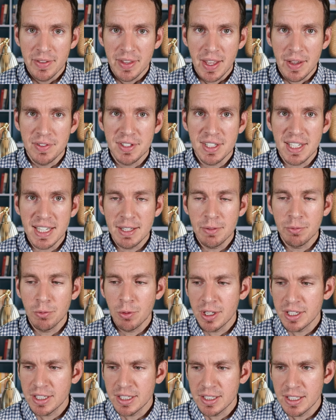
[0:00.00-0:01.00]
they've seen
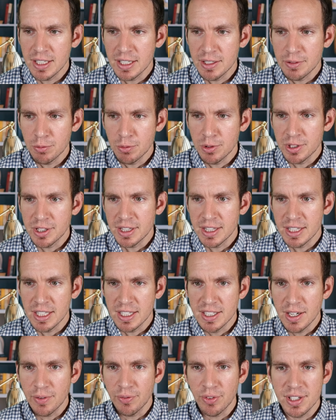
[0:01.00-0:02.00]
what
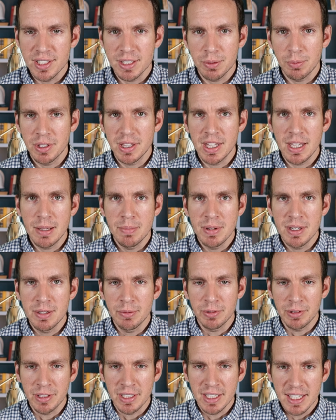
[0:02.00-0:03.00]
the difference of what they've
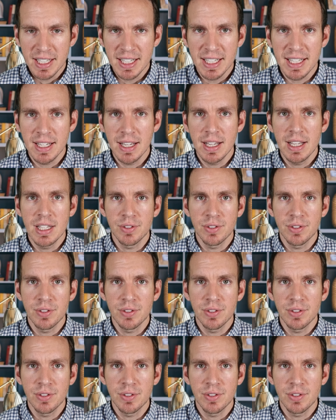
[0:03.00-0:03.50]
been getting